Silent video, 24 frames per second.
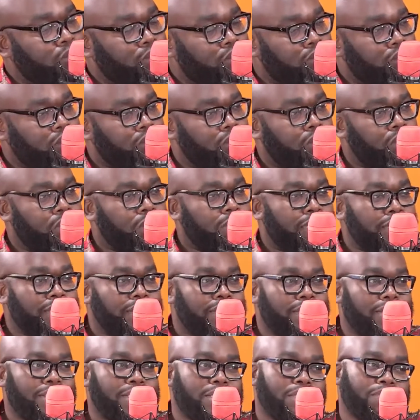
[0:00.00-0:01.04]
so
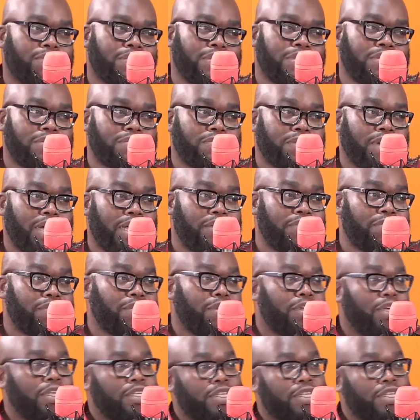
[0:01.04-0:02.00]
nineteen seventy-five,